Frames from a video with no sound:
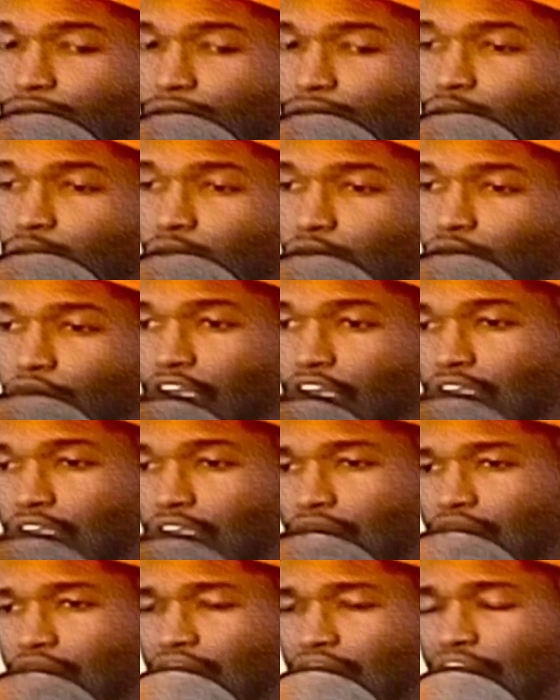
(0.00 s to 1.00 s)
Go ahead and cook
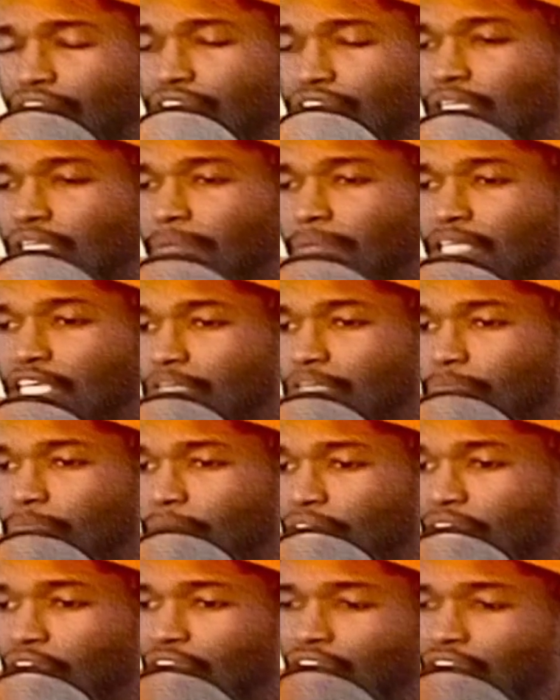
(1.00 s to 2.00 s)
yourself something to eat,
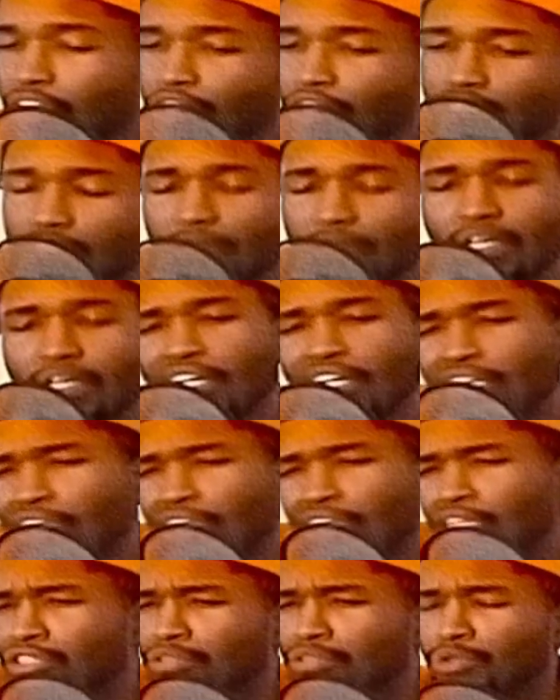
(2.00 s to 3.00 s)
man. Learn some
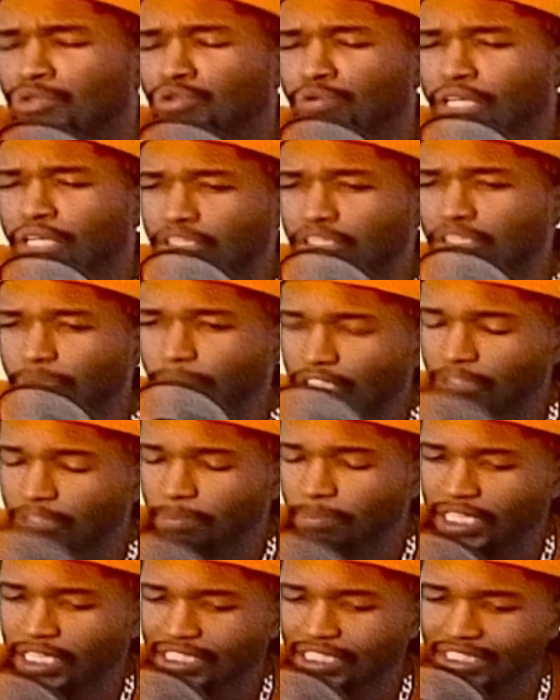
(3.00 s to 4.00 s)
new recipes, man.
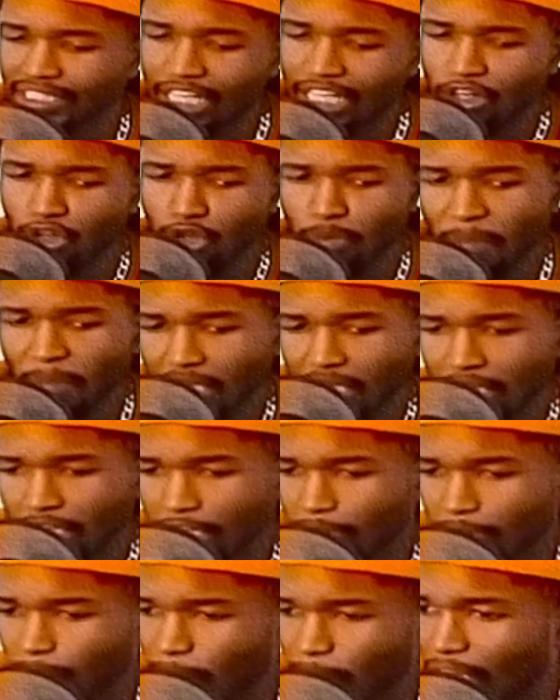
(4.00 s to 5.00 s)
Stay home and cook,
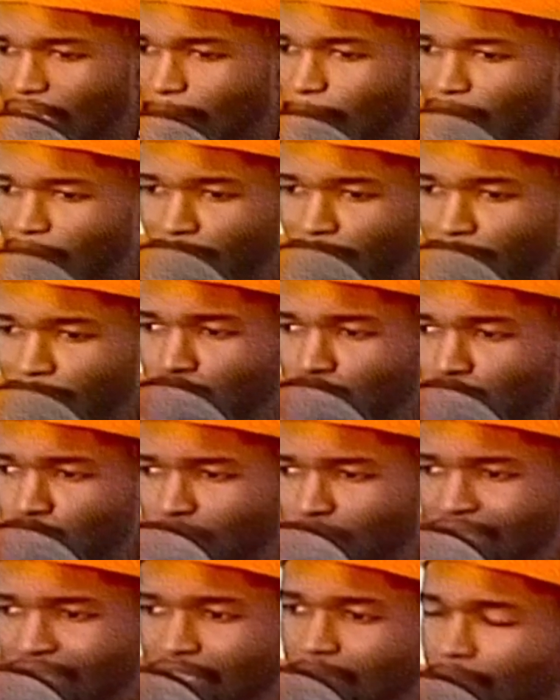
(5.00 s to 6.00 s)
man. Motherfuckers
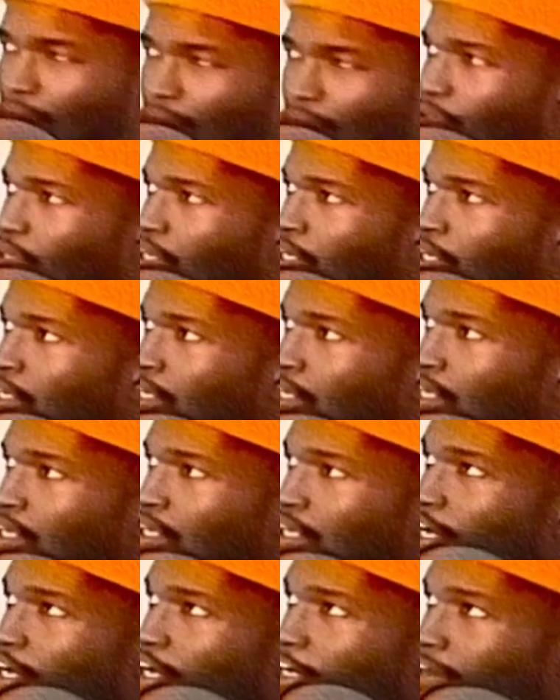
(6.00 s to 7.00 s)
tweaking, bro.
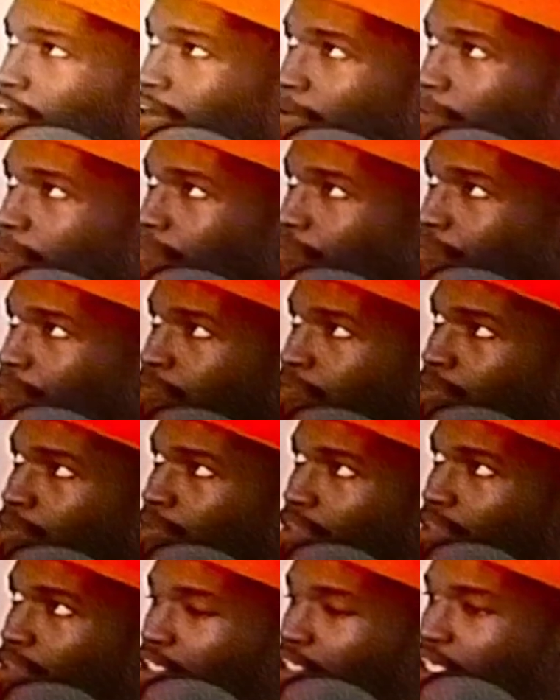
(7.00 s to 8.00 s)

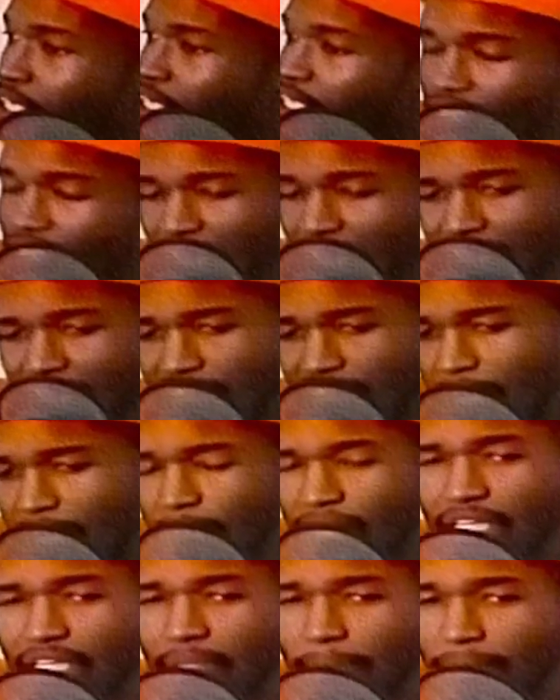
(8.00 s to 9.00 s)
And save that
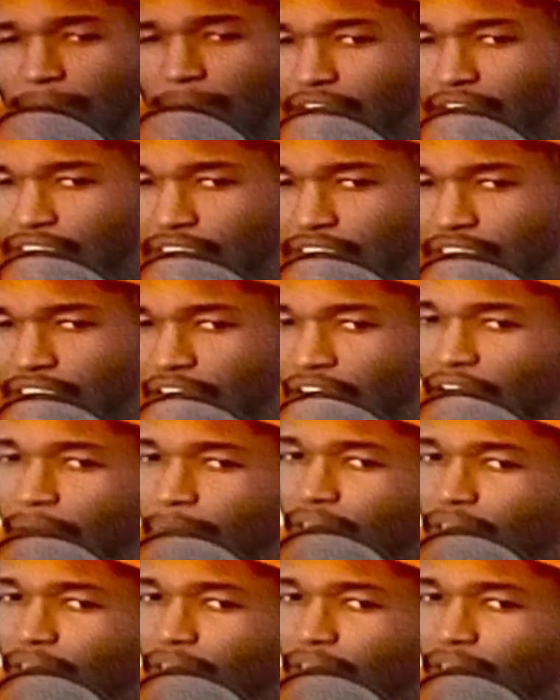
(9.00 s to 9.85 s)
money, man. Save that money.